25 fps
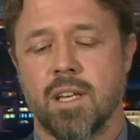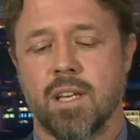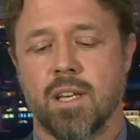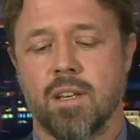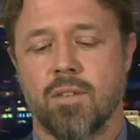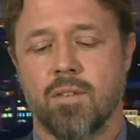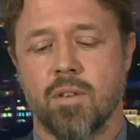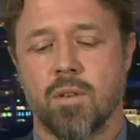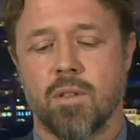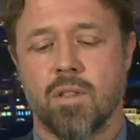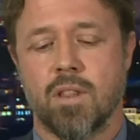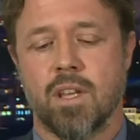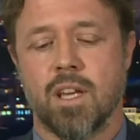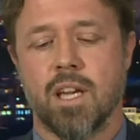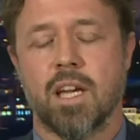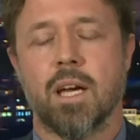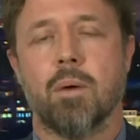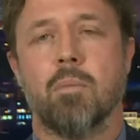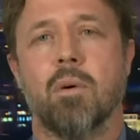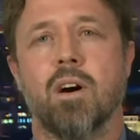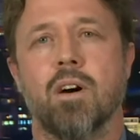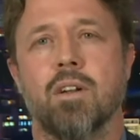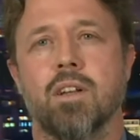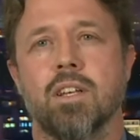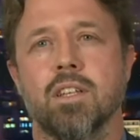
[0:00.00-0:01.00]
If you think
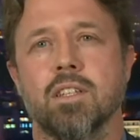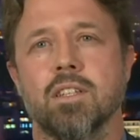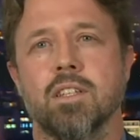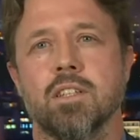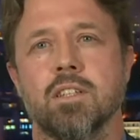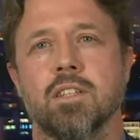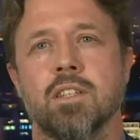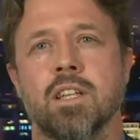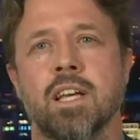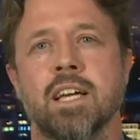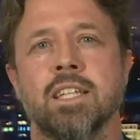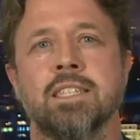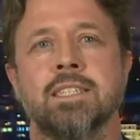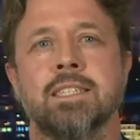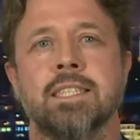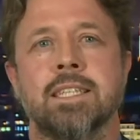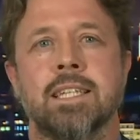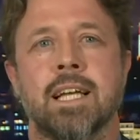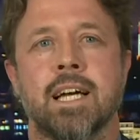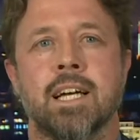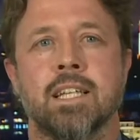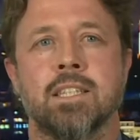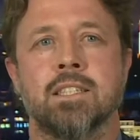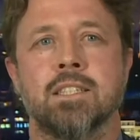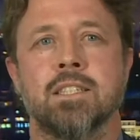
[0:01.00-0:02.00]
about it, in
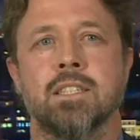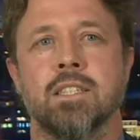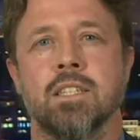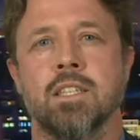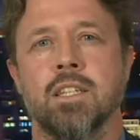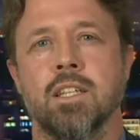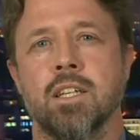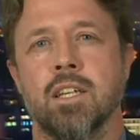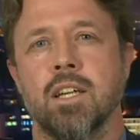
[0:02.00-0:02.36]
1990,